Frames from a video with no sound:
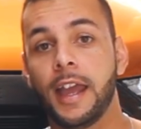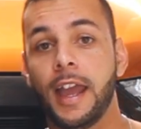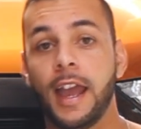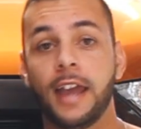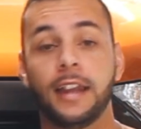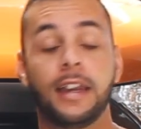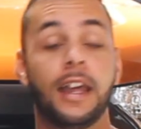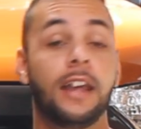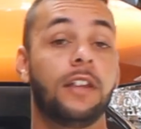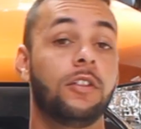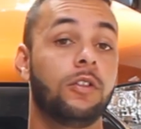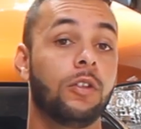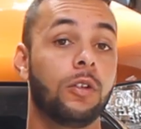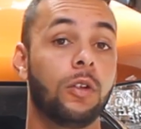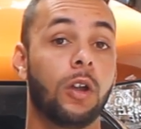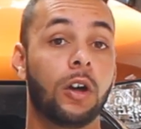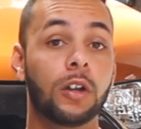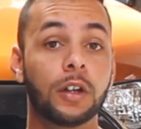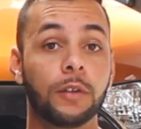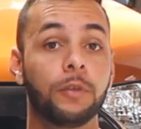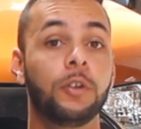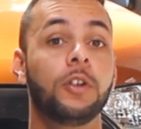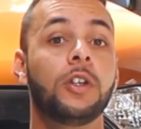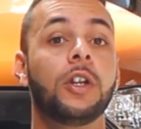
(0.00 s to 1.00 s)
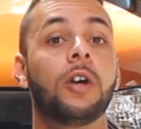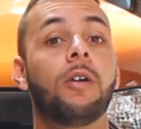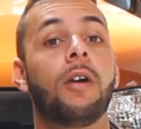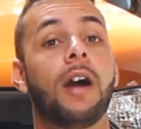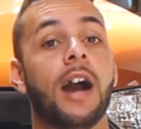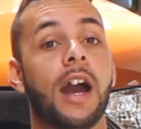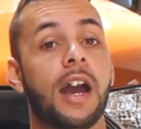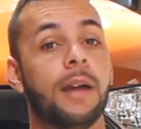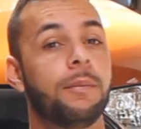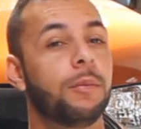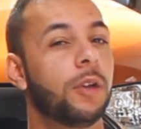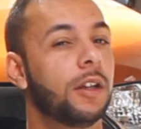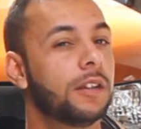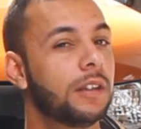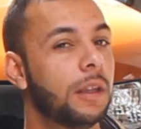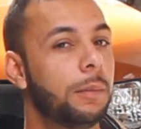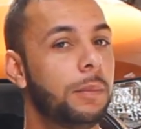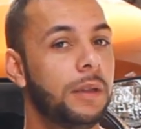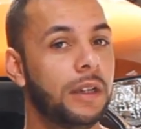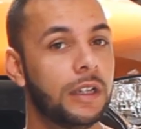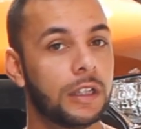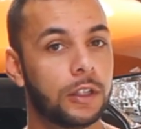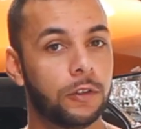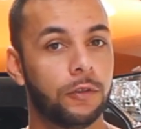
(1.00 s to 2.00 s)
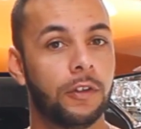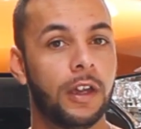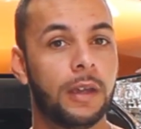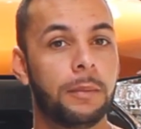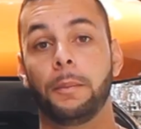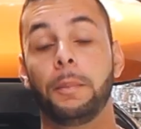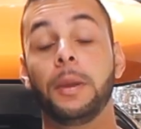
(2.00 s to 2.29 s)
and as a lot of you know, I am not the biggest fan